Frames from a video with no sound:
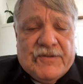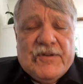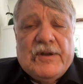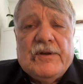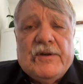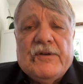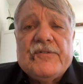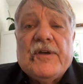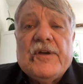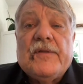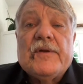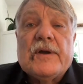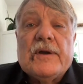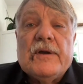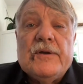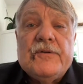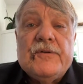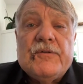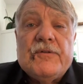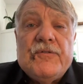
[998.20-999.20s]
I said, there's other
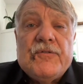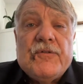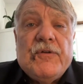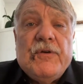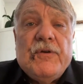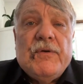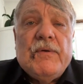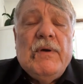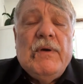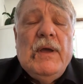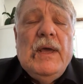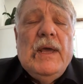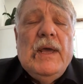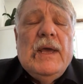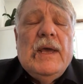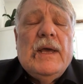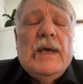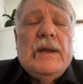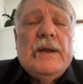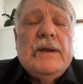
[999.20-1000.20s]
countries too.
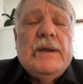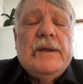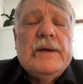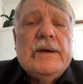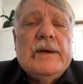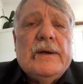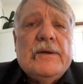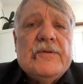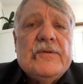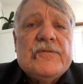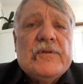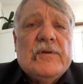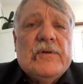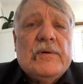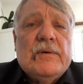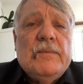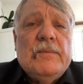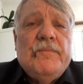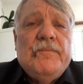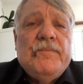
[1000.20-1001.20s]
And
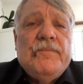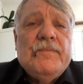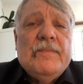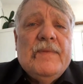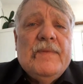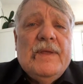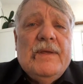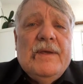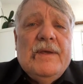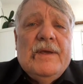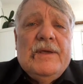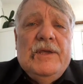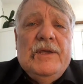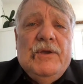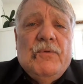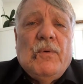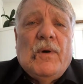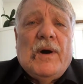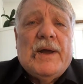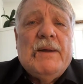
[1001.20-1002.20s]
so
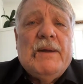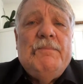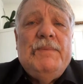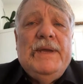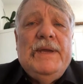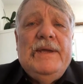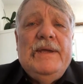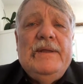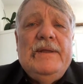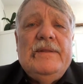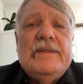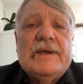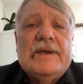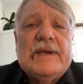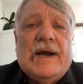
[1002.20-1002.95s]
you want to be the